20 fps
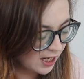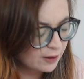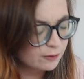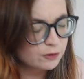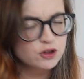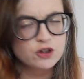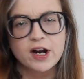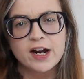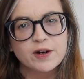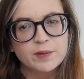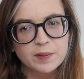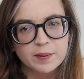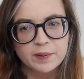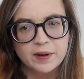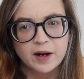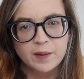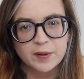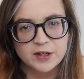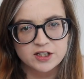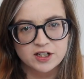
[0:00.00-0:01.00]
will try to remember
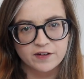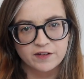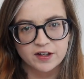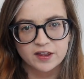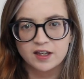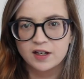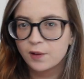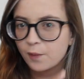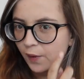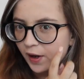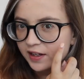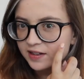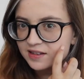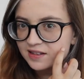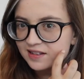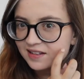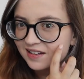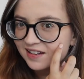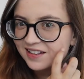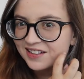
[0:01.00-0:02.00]
how much everything
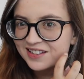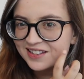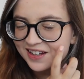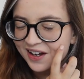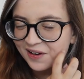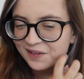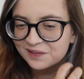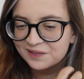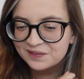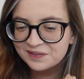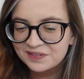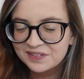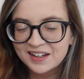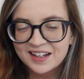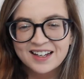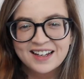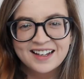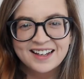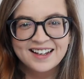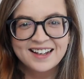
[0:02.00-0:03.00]
was. So
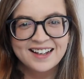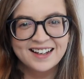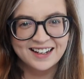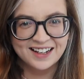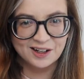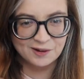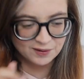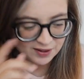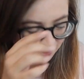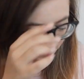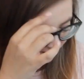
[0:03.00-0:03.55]
here we